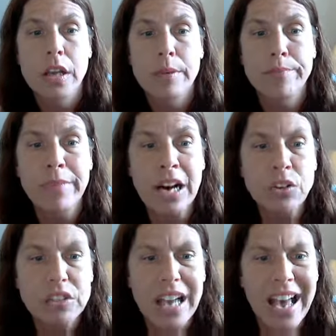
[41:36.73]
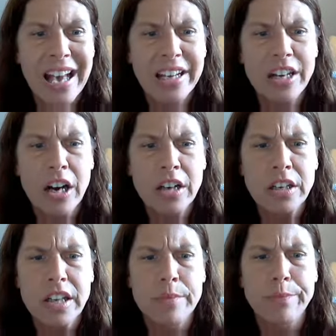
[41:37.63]
Mount Agung
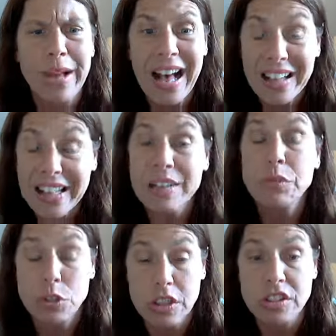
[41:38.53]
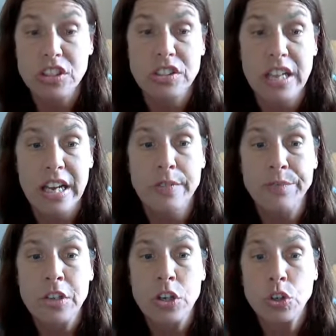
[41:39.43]
in Bali, which I just said,
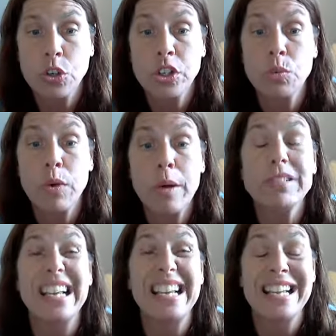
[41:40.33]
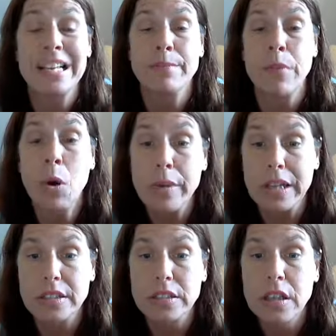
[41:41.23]
could erupt at any
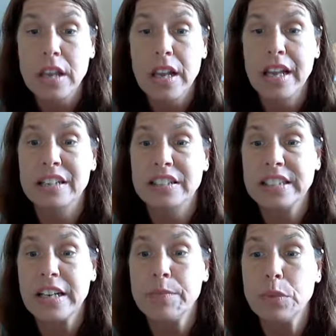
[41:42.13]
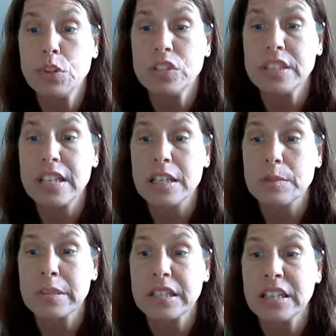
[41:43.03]
moment. And a state of emergency that has
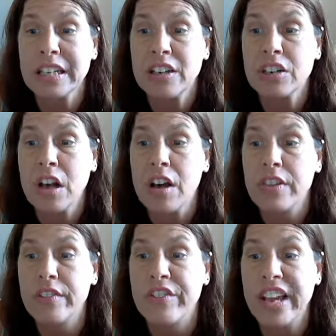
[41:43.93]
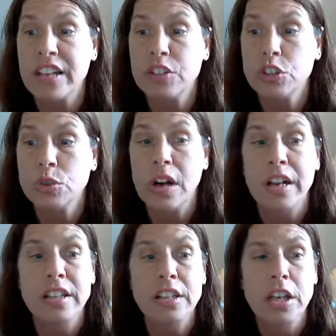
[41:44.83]
been declared on the Vanuatu
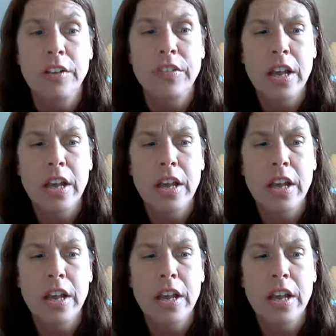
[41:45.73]
island of